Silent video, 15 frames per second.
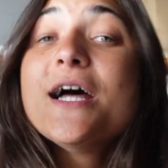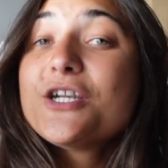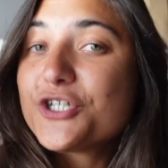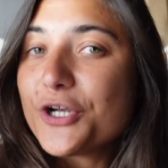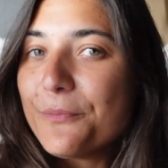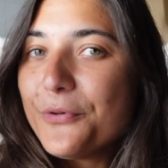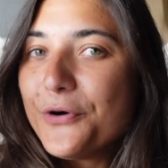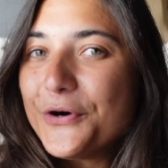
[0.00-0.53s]

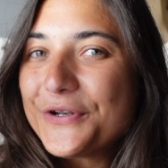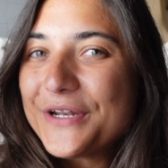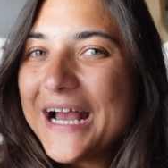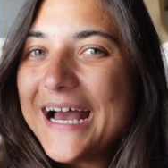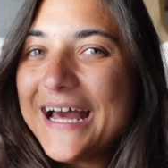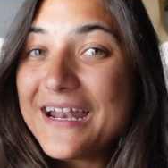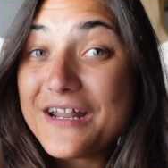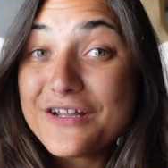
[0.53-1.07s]
jump on
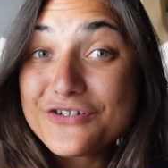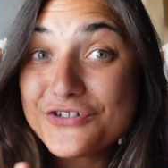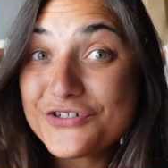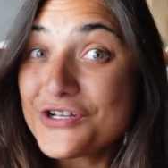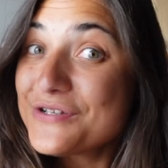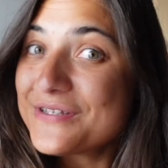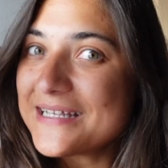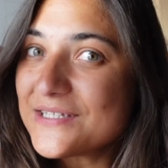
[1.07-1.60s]
and
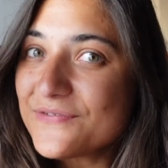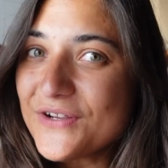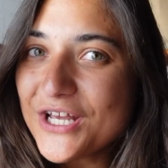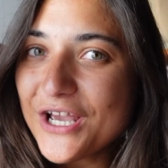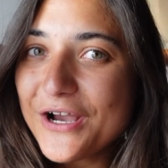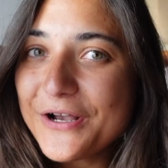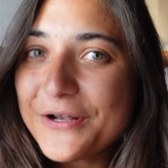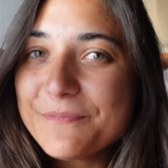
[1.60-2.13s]
introduce this
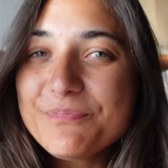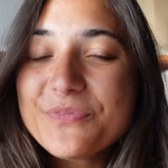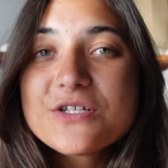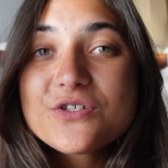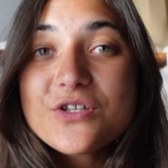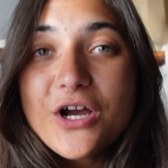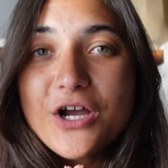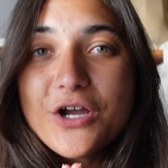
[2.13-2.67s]
video.
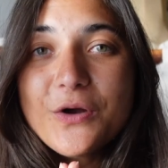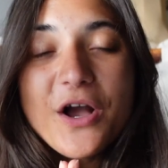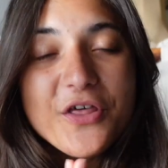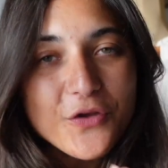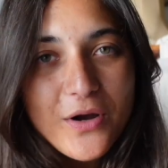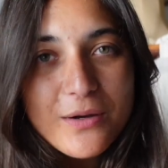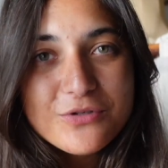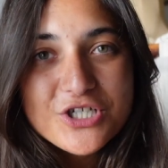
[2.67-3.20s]
So I
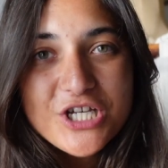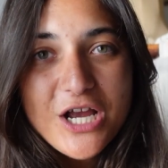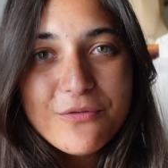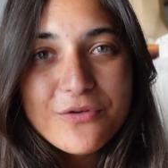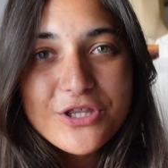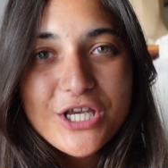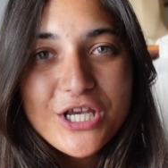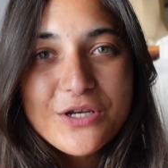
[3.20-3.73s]
thought I would share
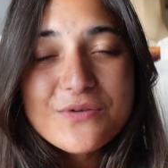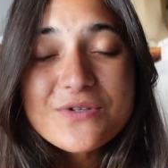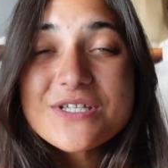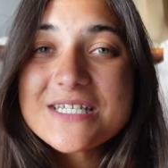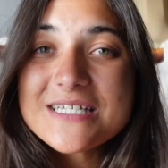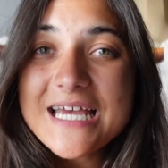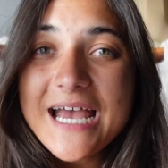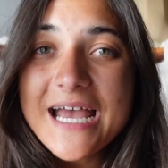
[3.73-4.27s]
with you
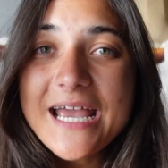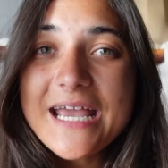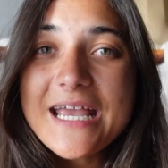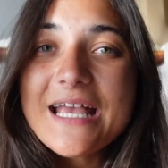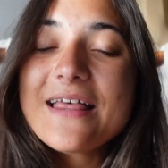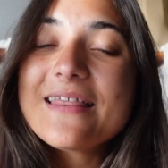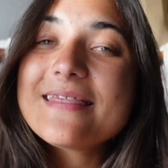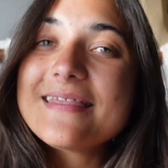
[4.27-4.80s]

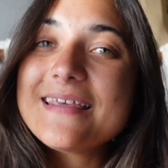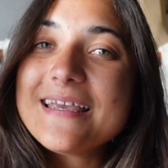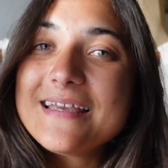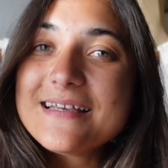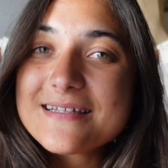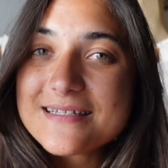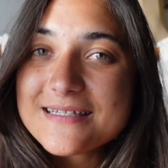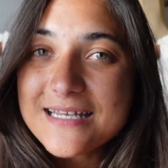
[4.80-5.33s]
today
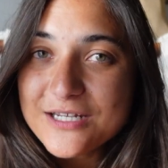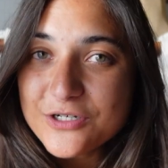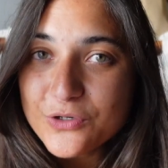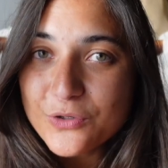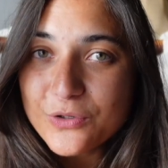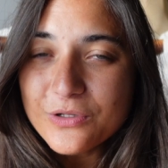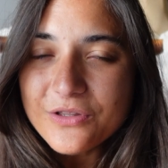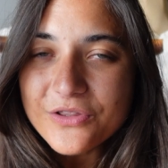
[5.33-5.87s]
the seed
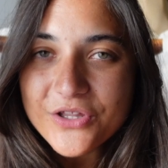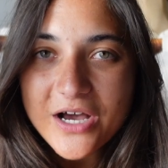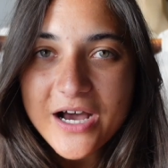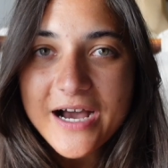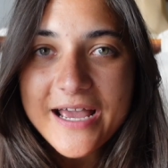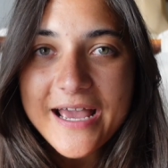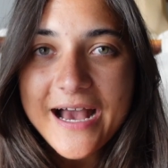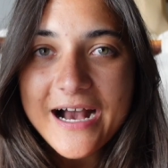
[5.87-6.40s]
haul that
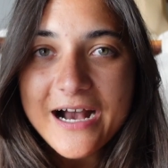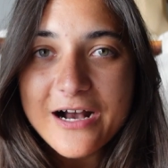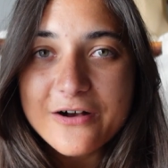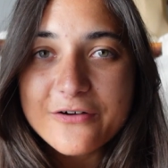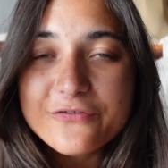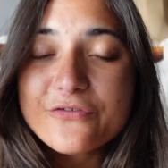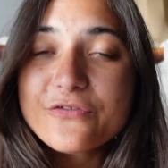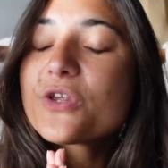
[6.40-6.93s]
I
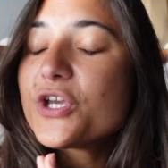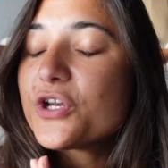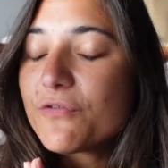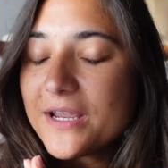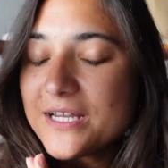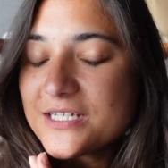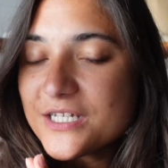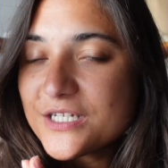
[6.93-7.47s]
have
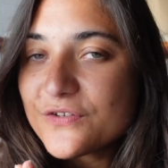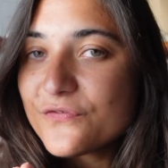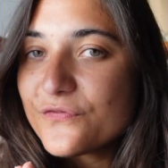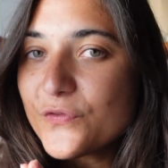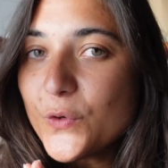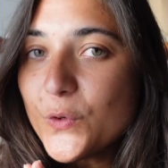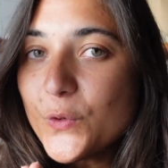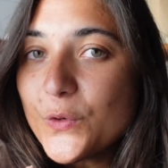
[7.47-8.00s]
curated
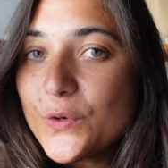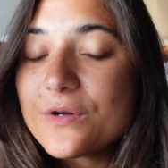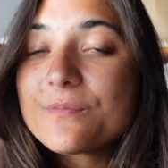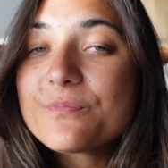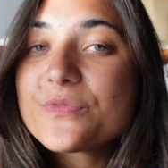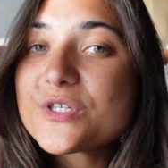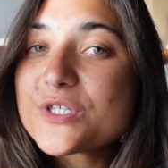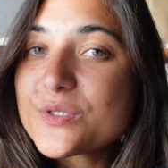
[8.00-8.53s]
for
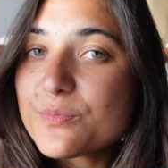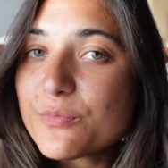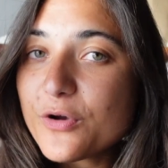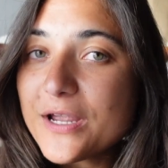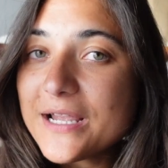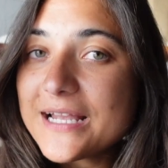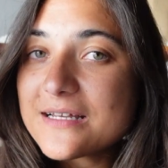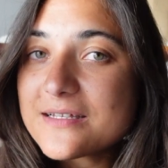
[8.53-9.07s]

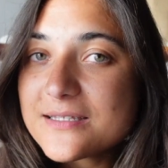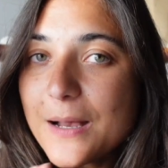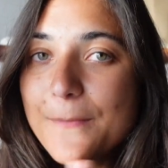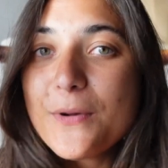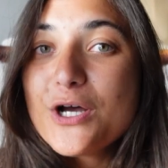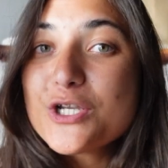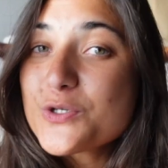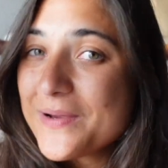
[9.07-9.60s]
spring
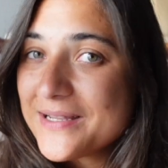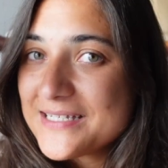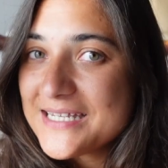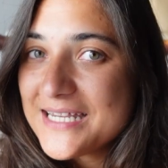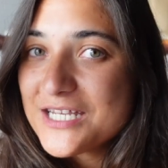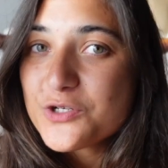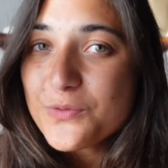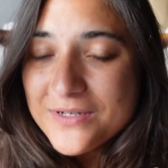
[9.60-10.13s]
summer
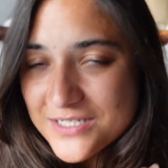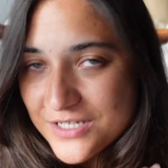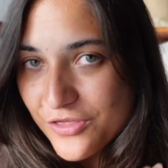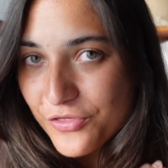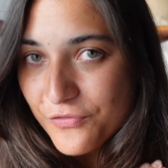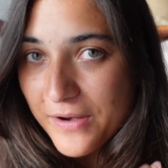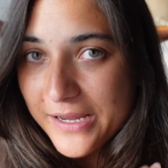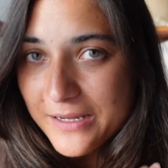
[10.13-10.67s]

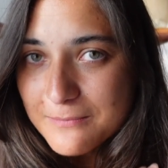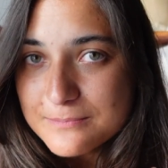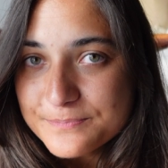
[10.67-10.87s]
2023.